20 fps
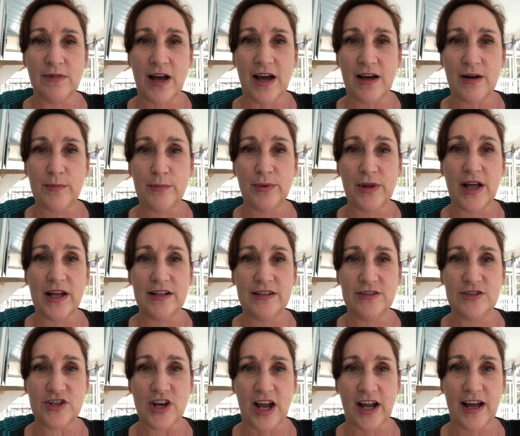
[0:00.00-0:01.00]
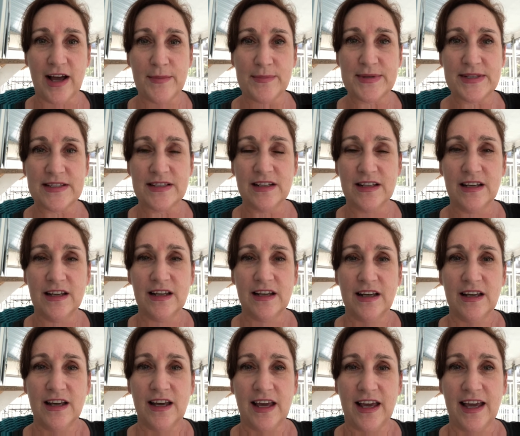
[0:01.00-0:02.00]
uh, blood checkups
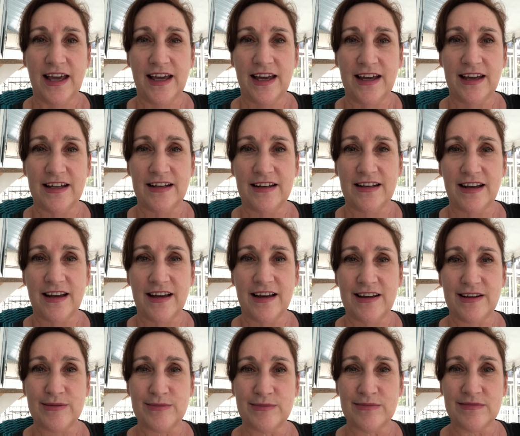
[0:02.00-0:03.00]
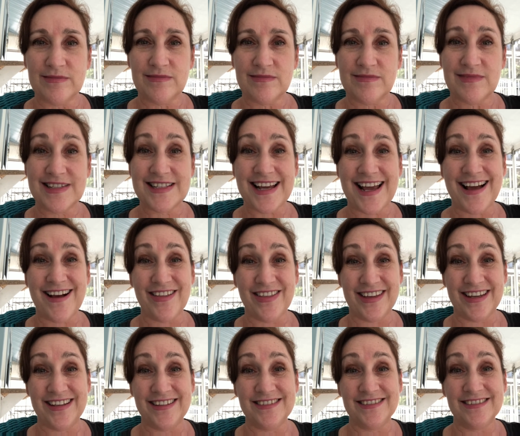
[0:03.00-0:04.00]
and um, stay
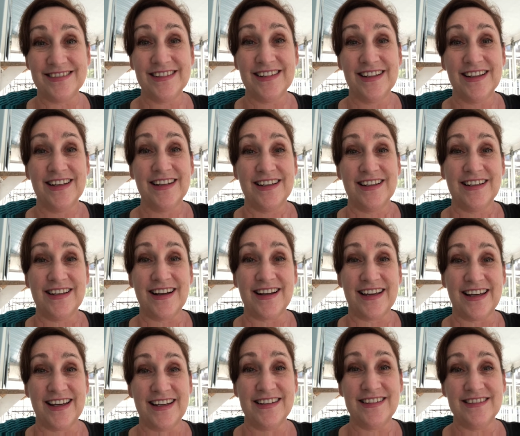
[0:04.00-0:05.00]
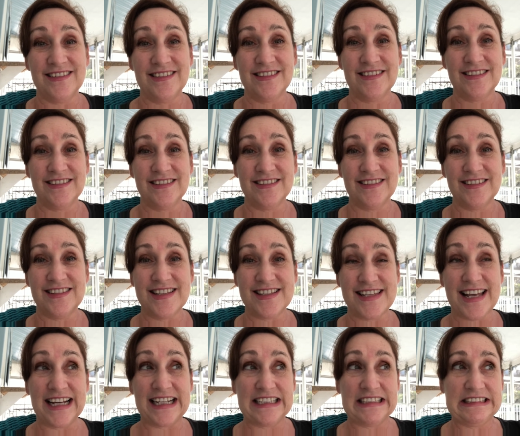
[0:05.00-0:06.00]
healthy not get
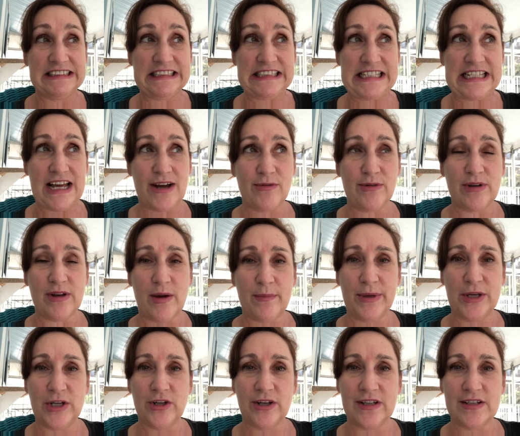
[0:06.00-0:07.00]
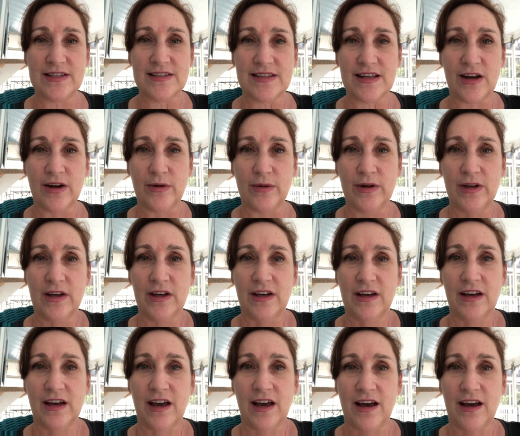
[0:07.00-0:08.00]
sick because that would not be good. So
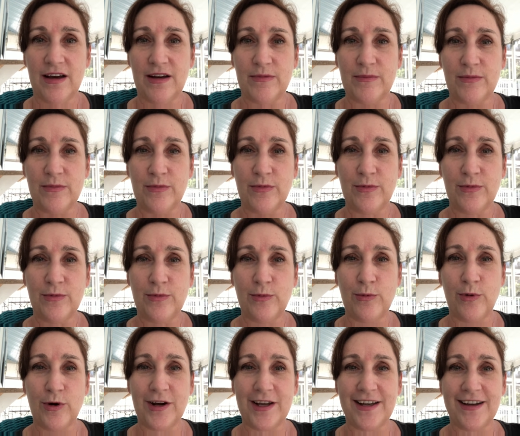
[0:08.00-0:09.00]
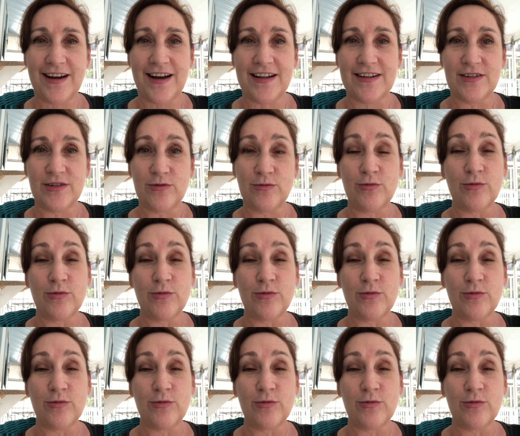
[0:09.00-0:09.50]
um, working on